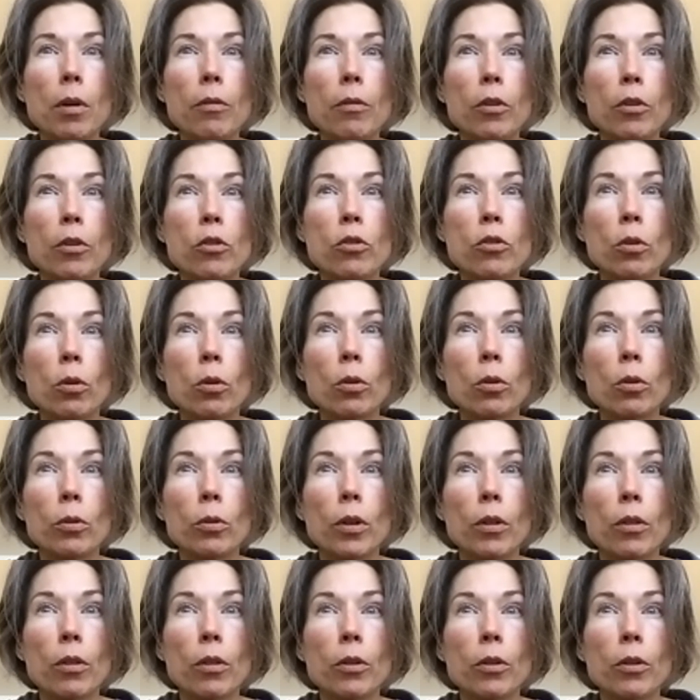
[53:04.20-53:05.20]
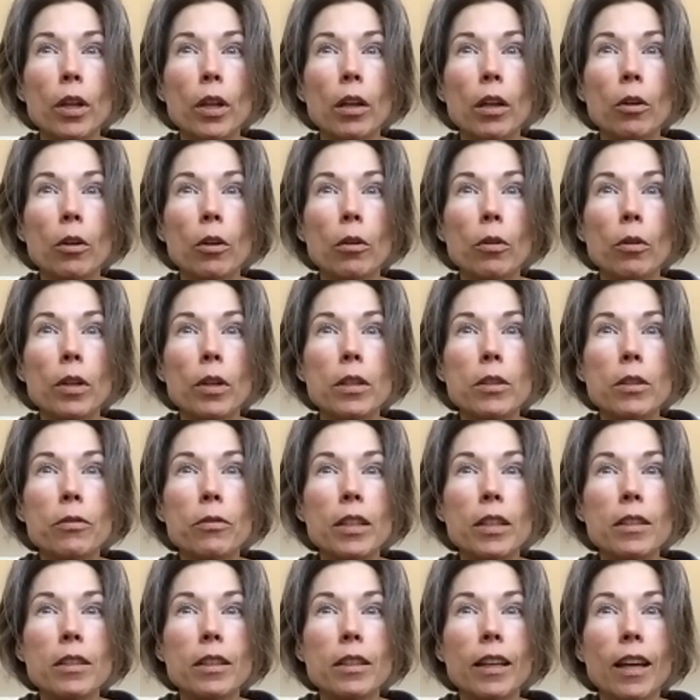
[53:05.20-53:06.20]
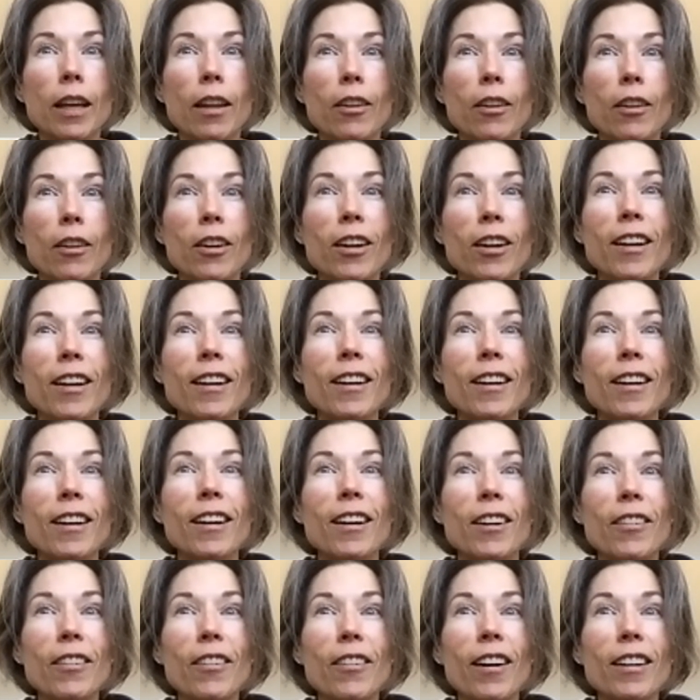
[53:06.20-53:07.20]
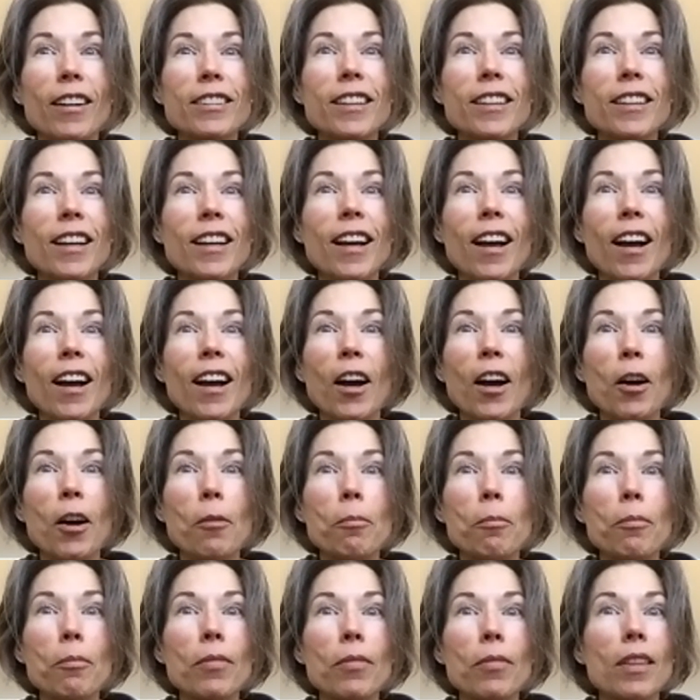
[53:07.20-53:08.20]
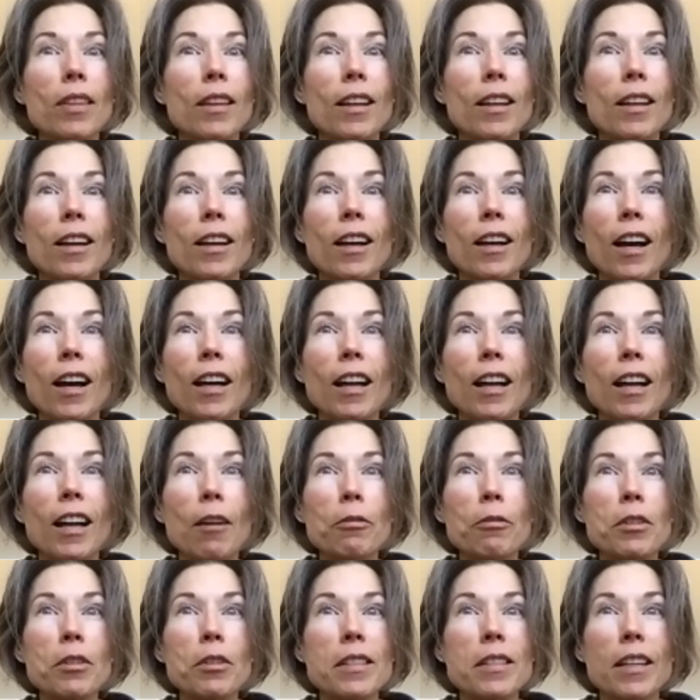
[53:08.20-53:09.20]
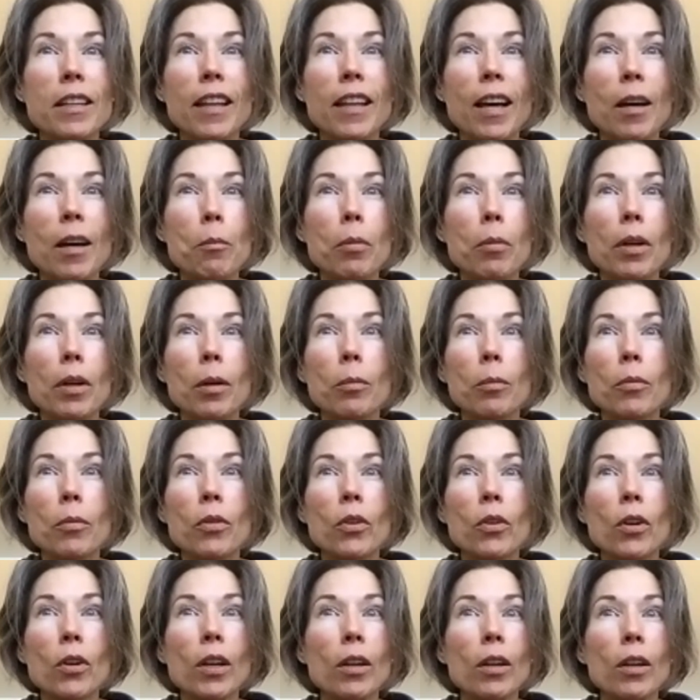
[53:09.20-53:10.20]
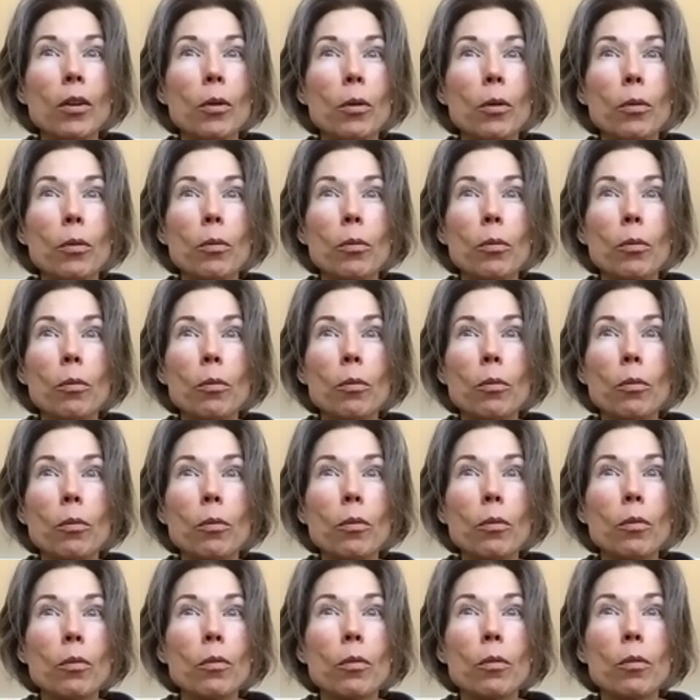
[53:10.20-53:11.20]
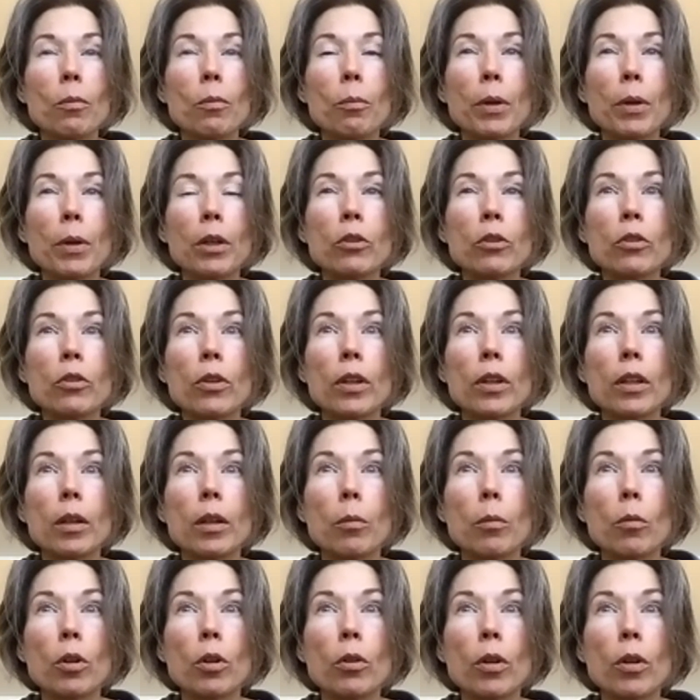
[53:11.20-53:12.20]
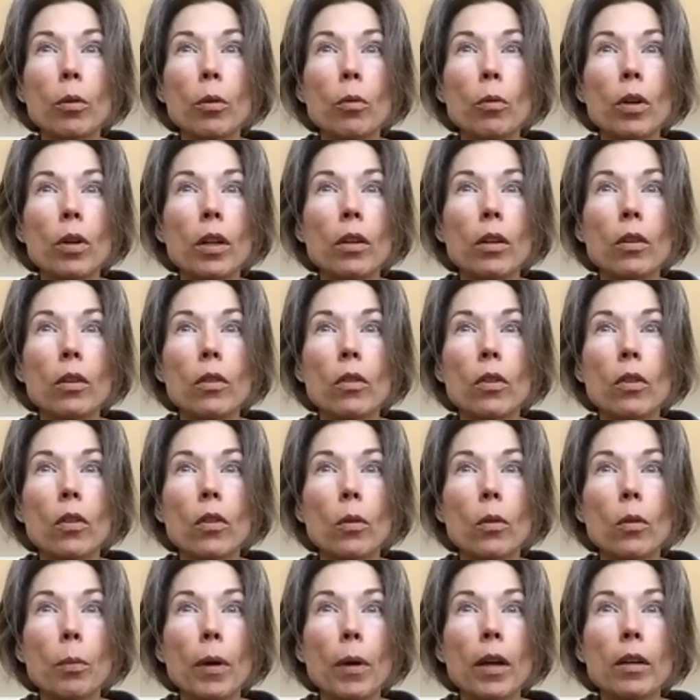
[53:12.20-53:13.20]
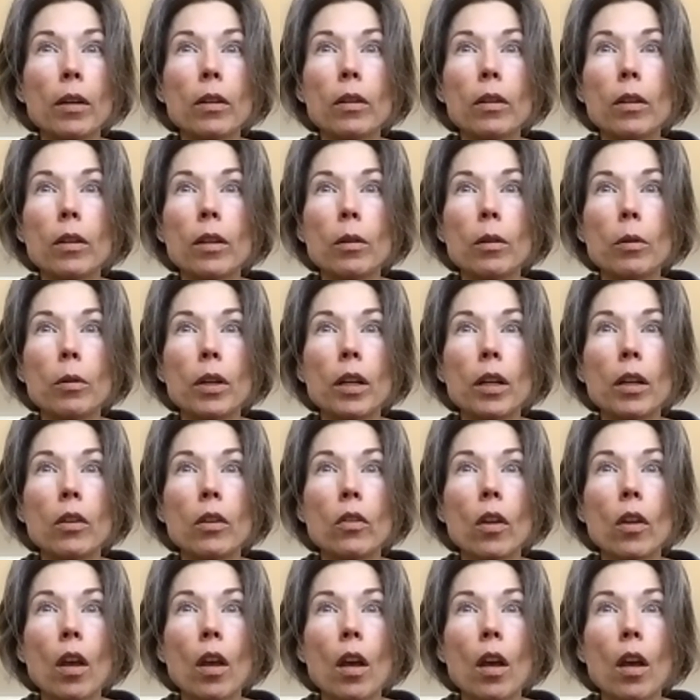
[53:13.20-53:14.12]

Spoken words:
your shoulder at 30 degrees, feet together. Oh gosh, I'd have to see that, but I'm starting to picture it and I'm wondering what it is.